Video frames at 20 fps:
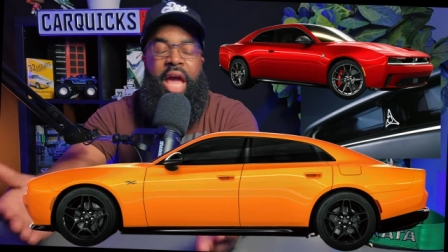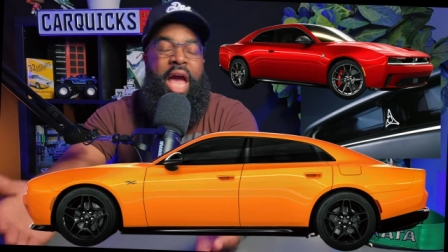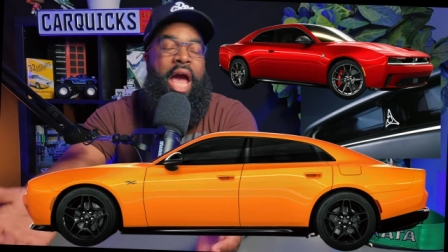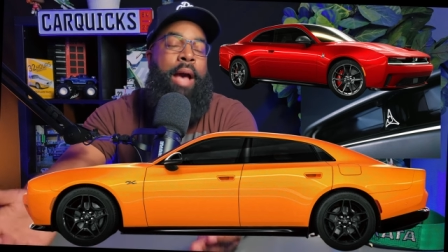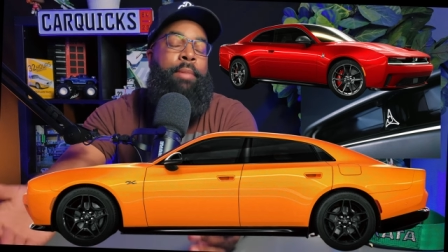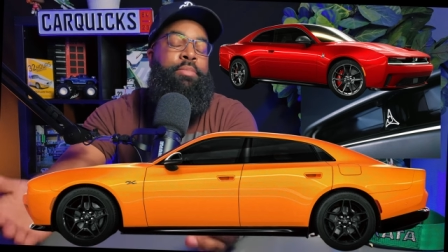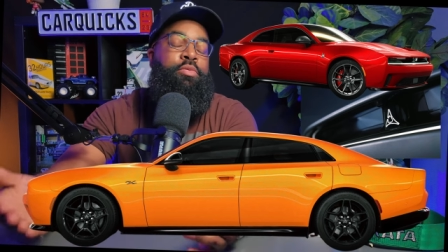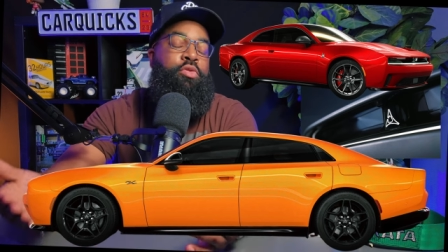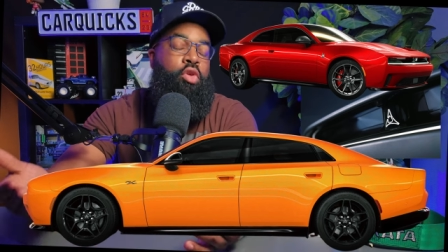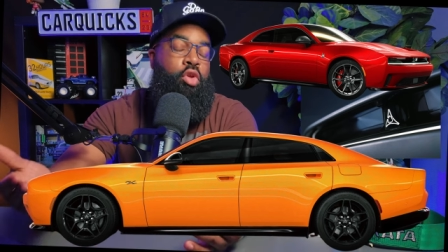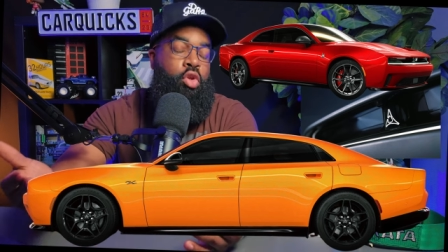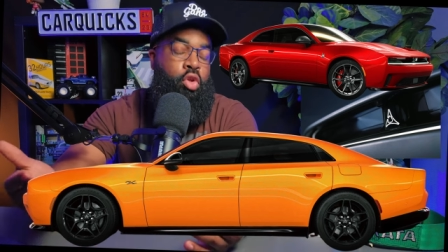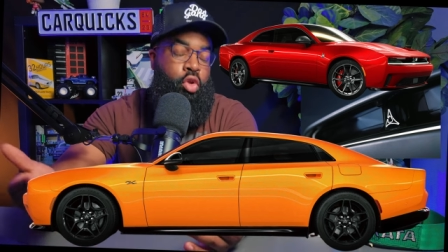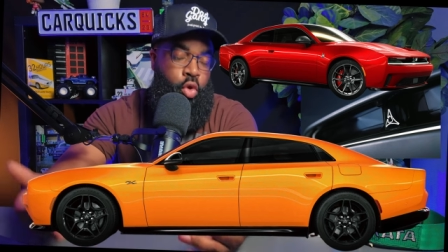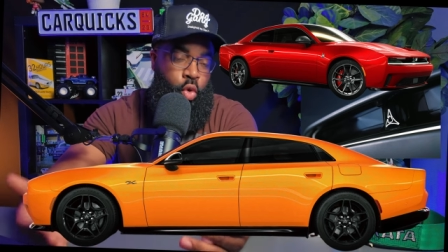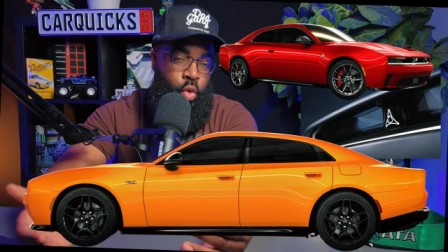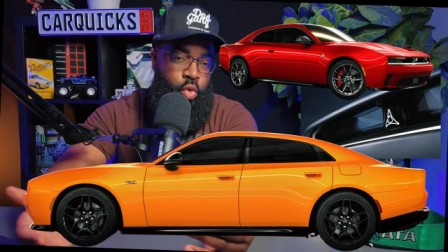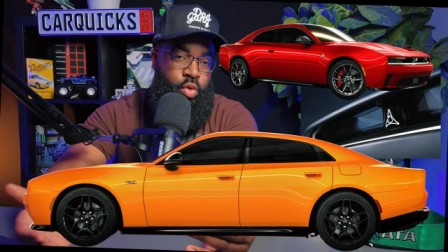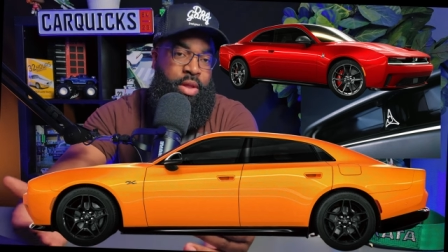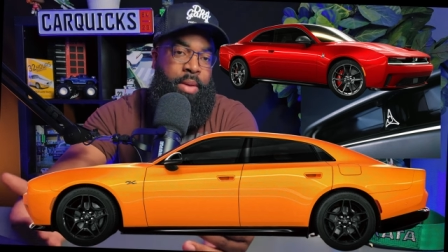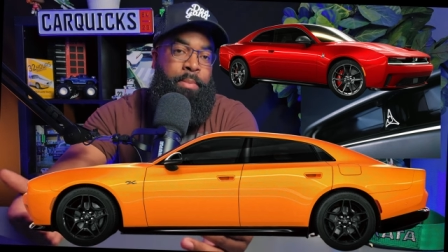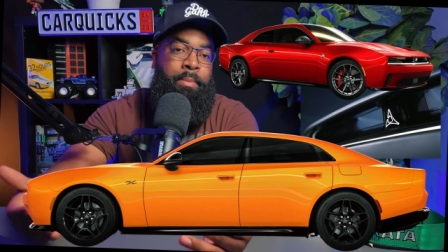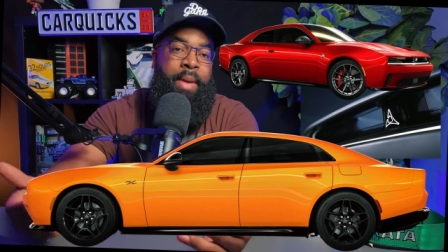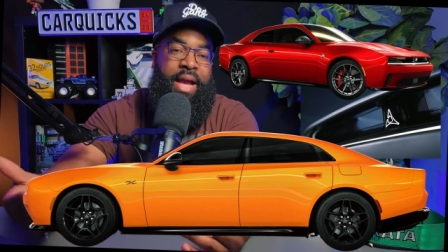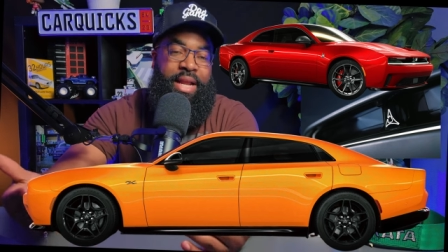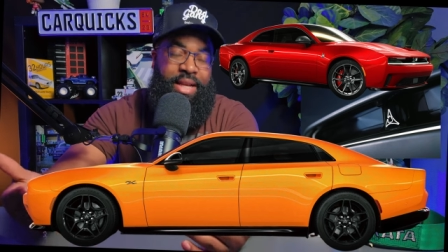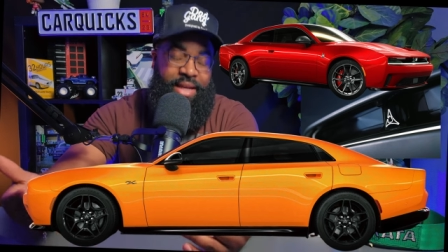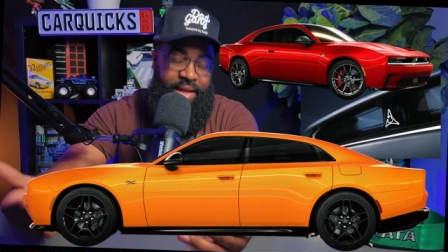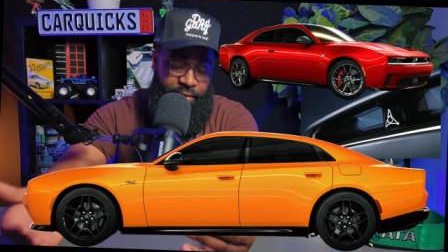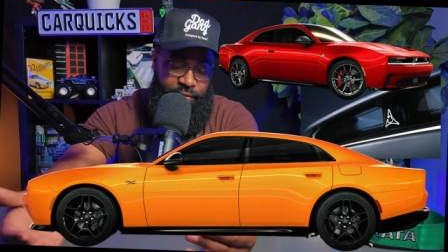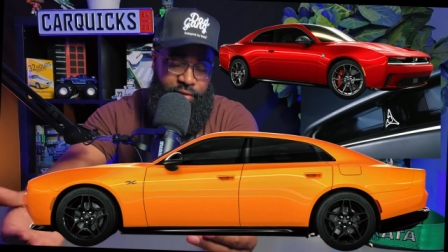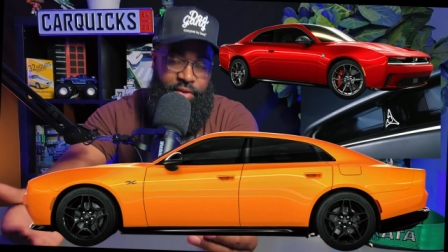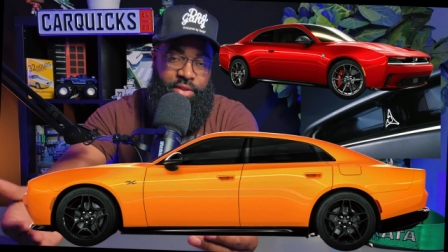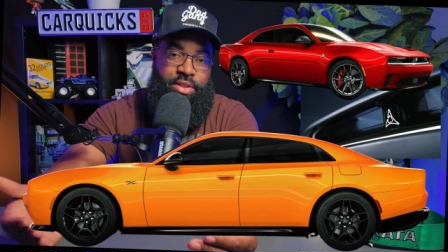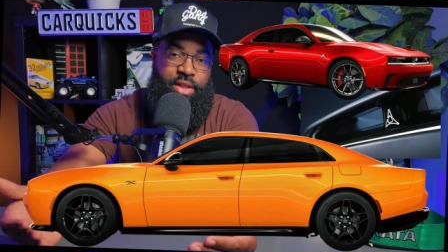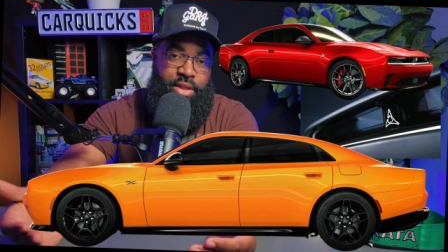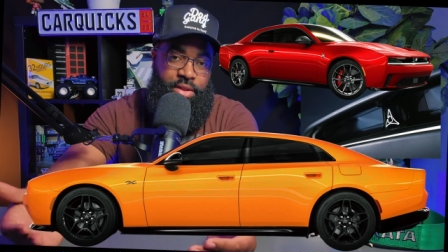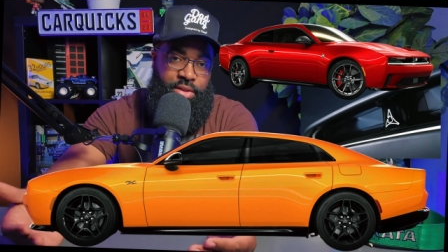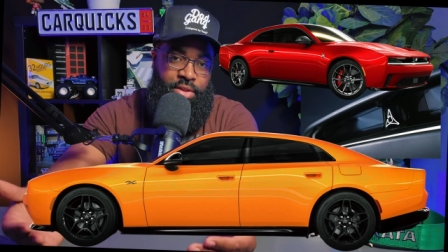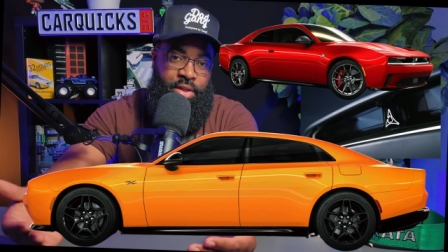absolutely
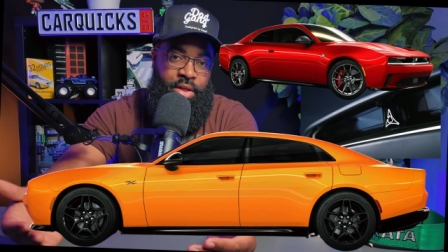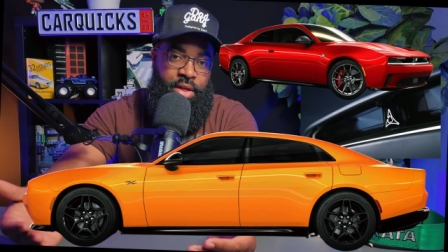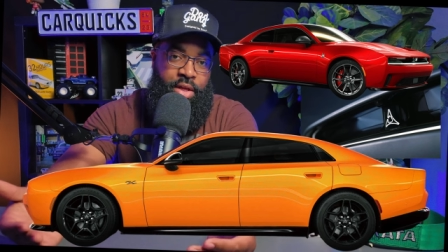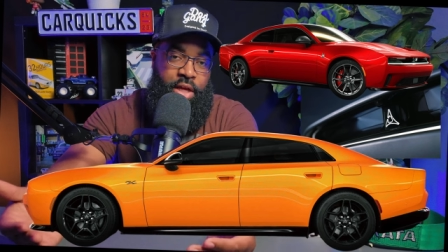magnificent.